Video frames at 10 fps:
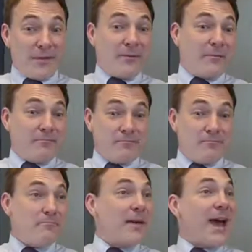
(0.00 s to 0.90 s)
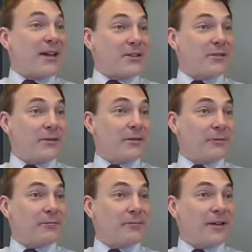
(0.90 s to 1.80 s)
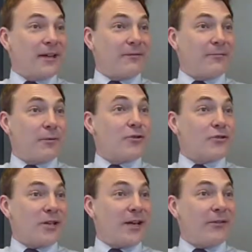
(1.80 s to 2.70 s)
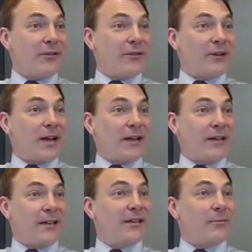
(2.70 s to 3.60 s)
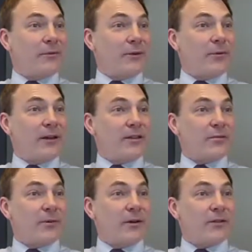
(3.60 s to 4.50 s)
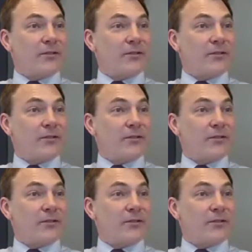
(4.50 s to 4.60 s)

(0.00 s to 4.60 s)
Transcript: a bad, you know, kind of personnel, then you're not going to end up with a great experience.